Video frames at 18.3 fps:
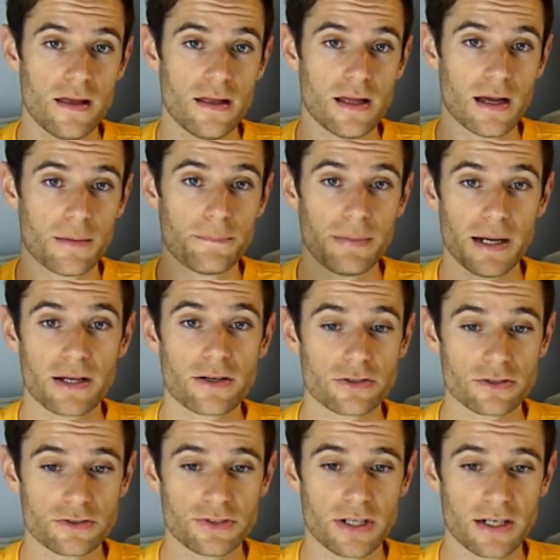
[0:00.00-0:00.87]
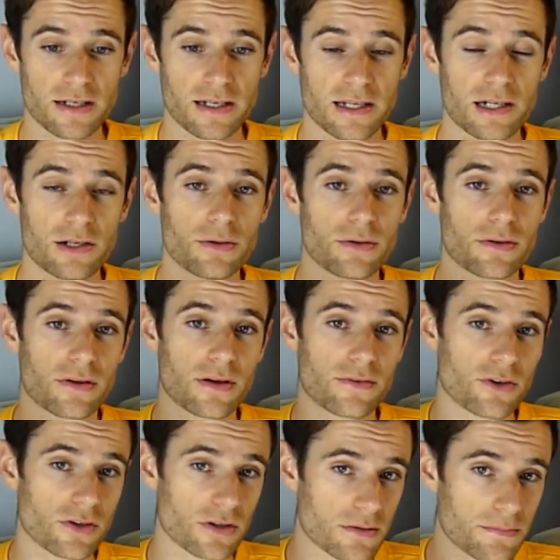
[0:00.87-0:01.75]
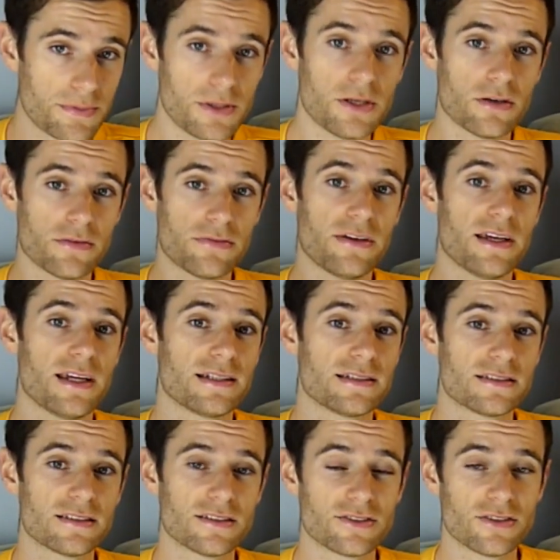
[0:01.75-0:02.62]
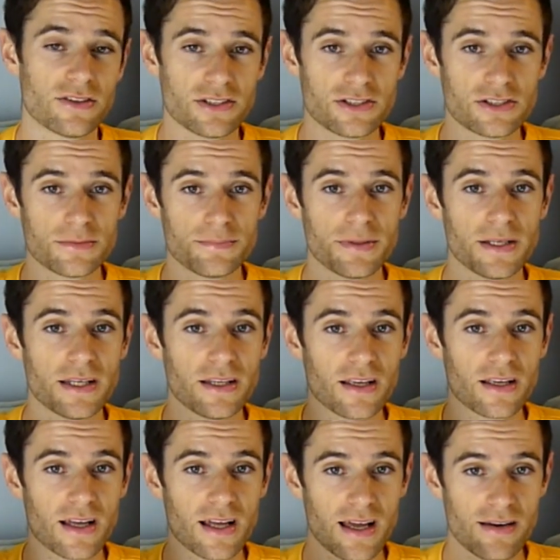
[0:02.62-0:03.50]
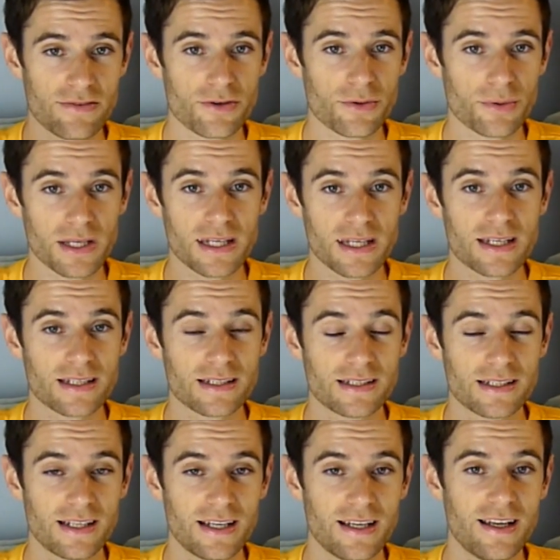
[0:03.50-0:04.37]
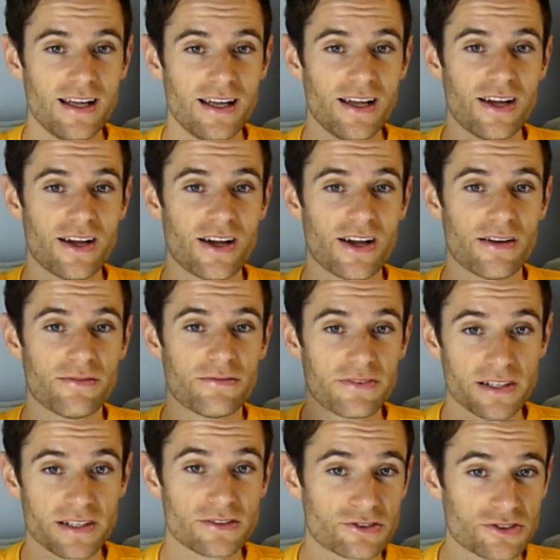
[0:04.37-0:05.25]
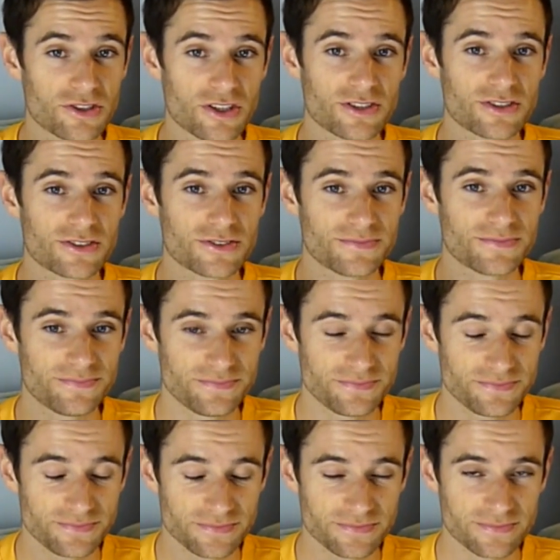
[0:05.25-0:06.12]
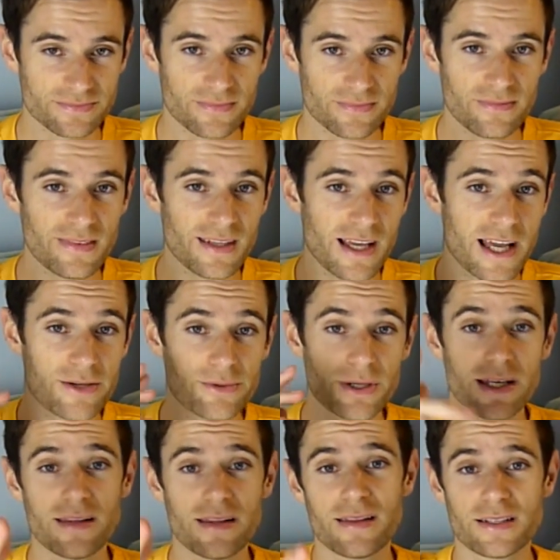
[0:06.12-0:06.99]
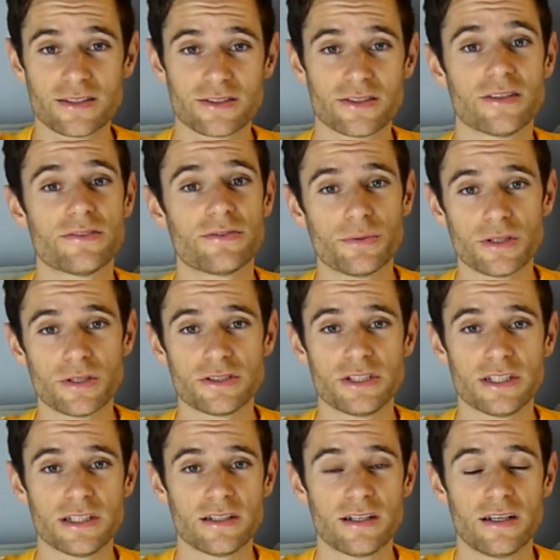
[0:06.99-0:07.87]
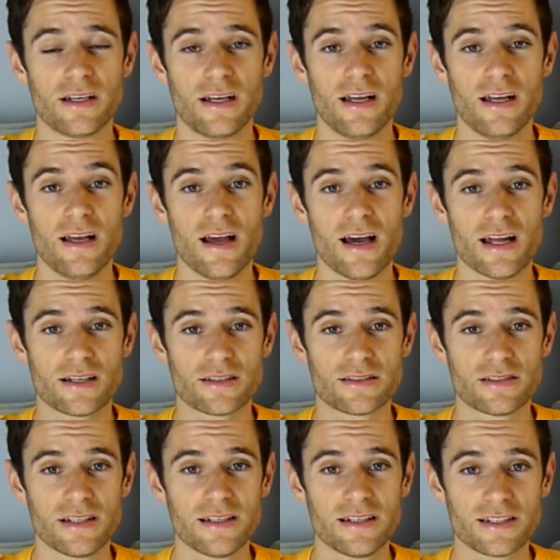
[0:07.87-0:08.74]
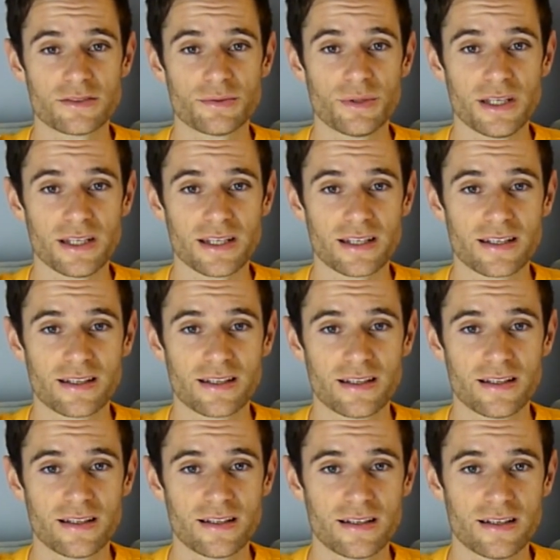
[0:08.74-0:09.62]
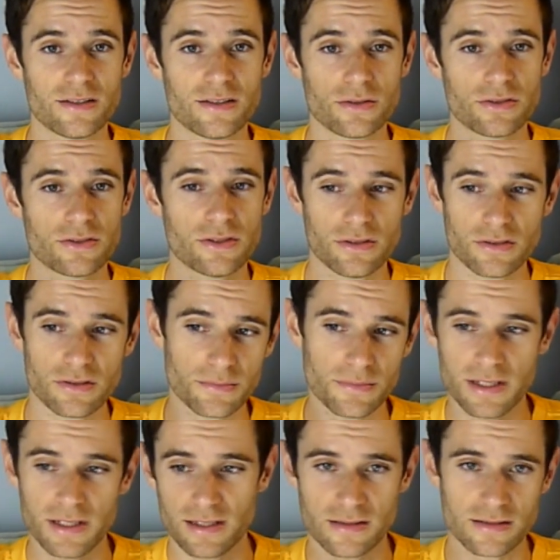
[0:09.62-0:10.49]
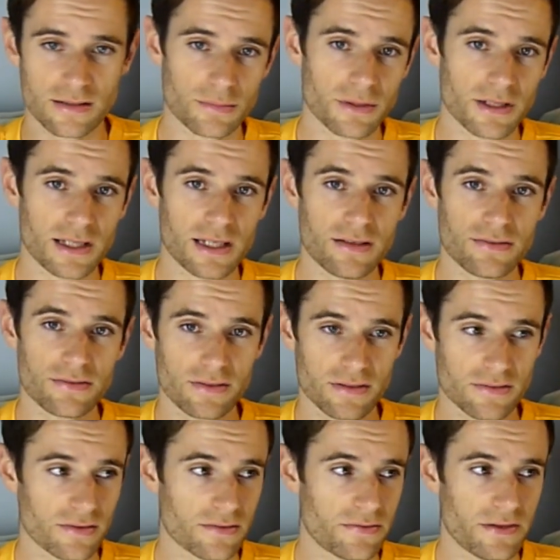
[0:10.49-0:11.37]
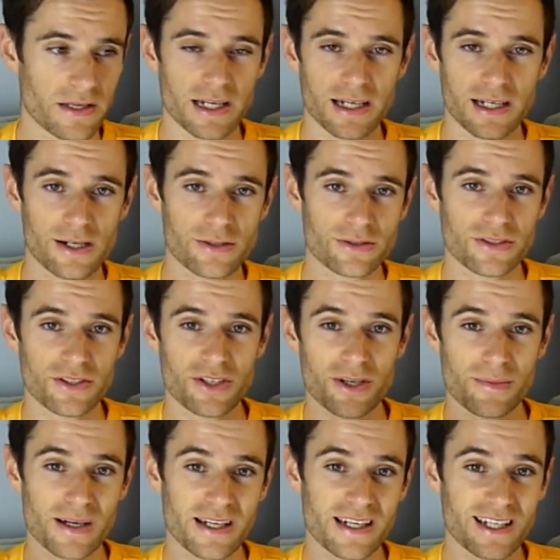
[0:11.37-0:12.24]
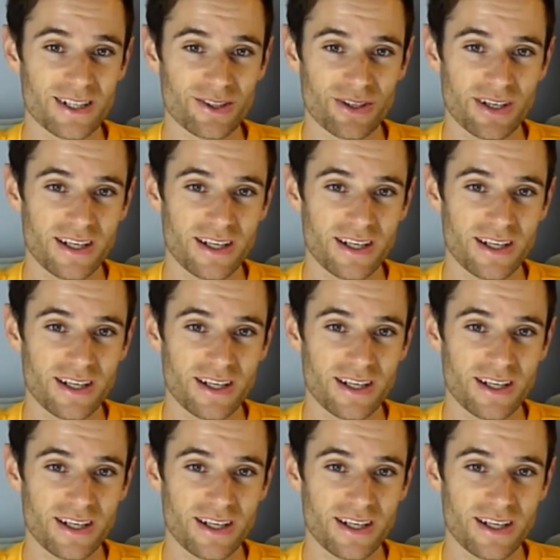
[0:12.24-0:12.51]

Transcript: I'm back on track now. I've got the computer fixed, so they should be every week. Fingers crossed. Anyway, thanks a lot for watching, and I'll see you next week. There's also some links, I believe, if I figured out how to do it by now.